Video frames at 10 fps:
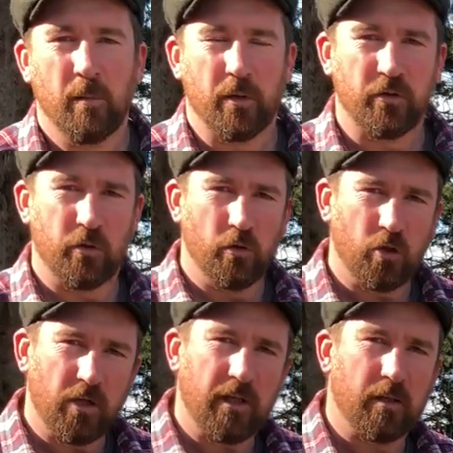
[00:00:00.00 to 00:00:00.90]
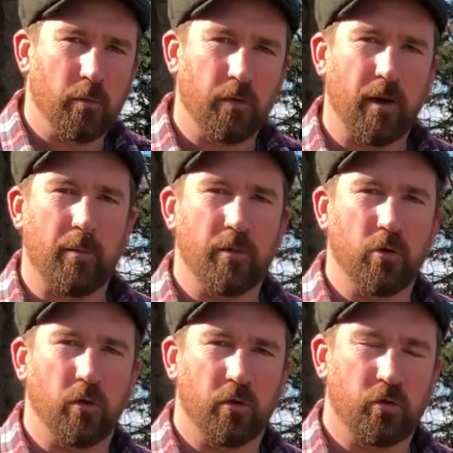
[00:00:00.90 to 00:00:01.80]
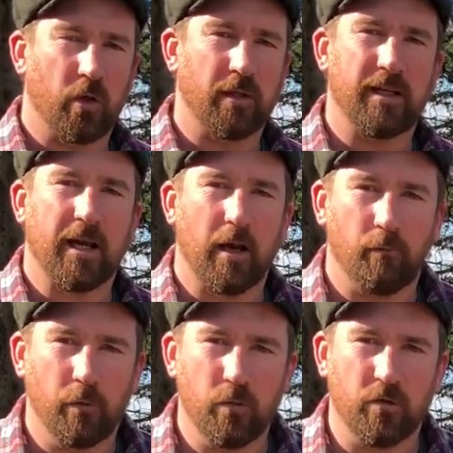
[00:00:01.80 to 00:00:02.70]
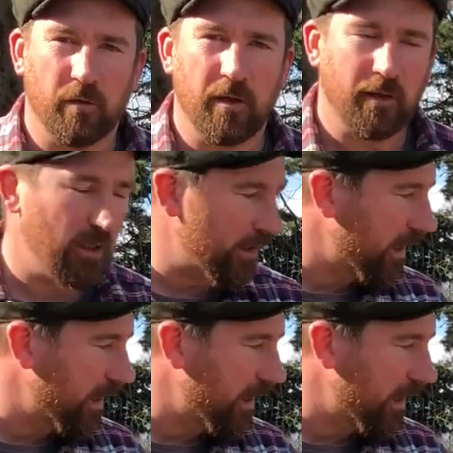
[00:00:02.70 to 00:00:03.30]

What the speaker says: But as soon as you need to move up and you're trying to dig out roots or anything like